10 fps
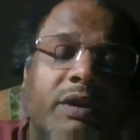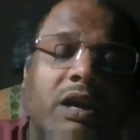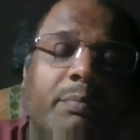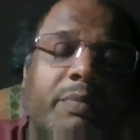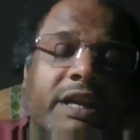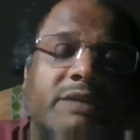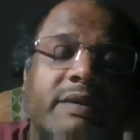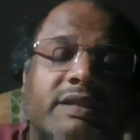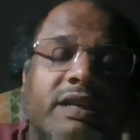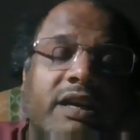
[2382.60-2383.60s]
companies
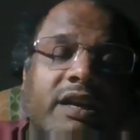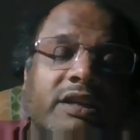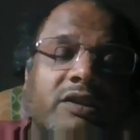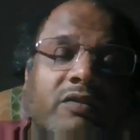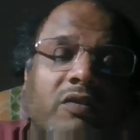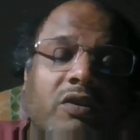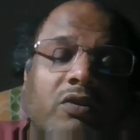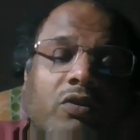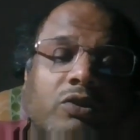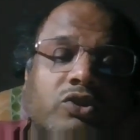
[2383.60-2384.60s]
basically connection or
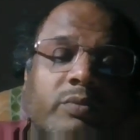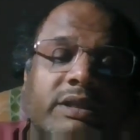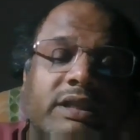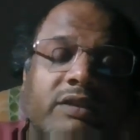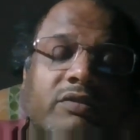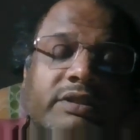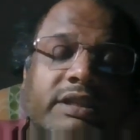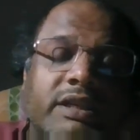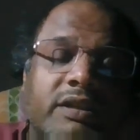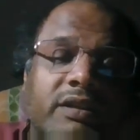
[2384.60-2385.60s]
also basically was
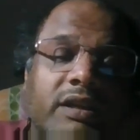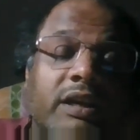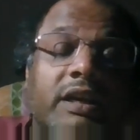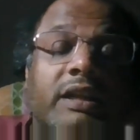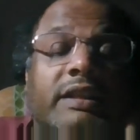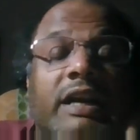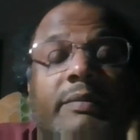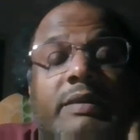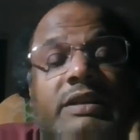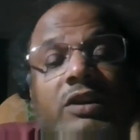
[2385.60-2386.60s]
there. In that
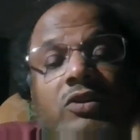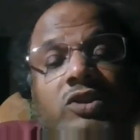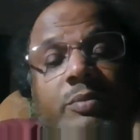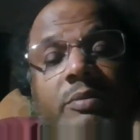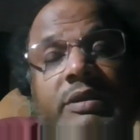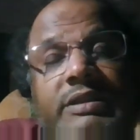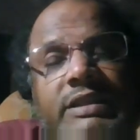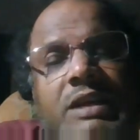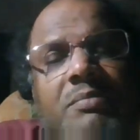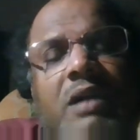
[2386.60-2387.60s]
basically lots of people
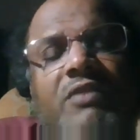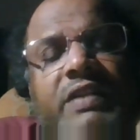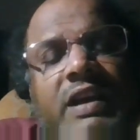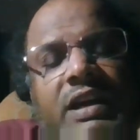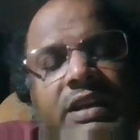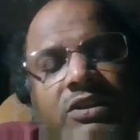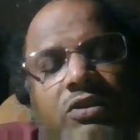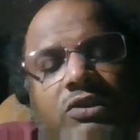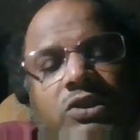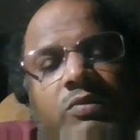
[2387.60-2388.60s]
says that mafia connection
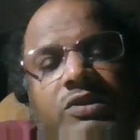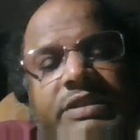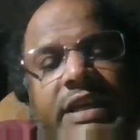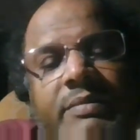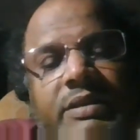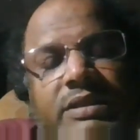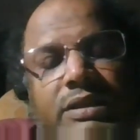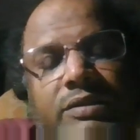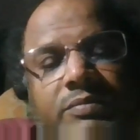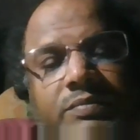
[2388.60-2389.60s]
also was there basically.
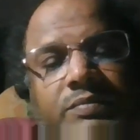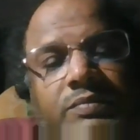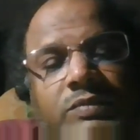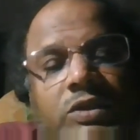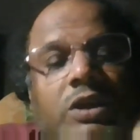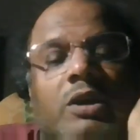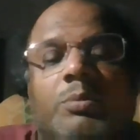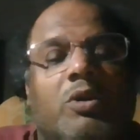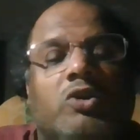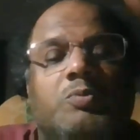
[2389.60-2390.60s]

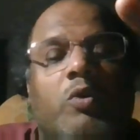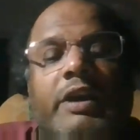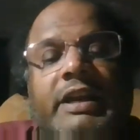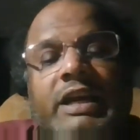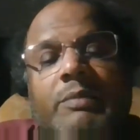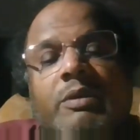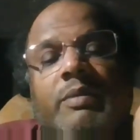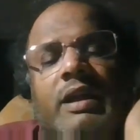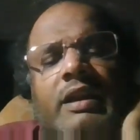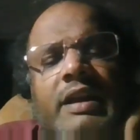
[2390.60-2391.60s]
Because political
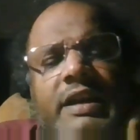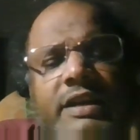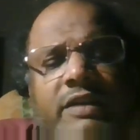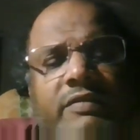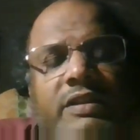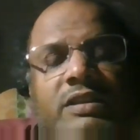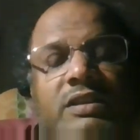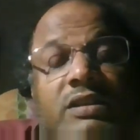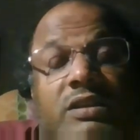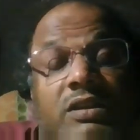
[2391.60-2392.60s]
people are connected with
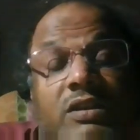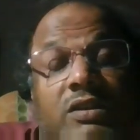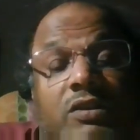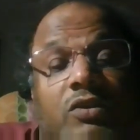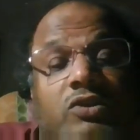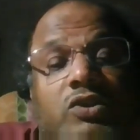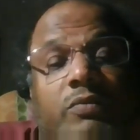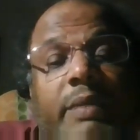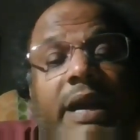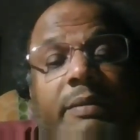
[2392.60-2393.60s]
lots
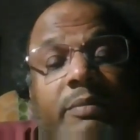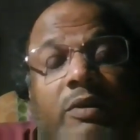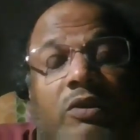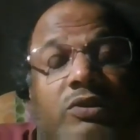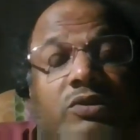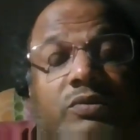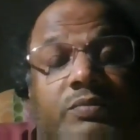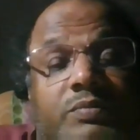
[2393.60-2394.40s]
of bad people also,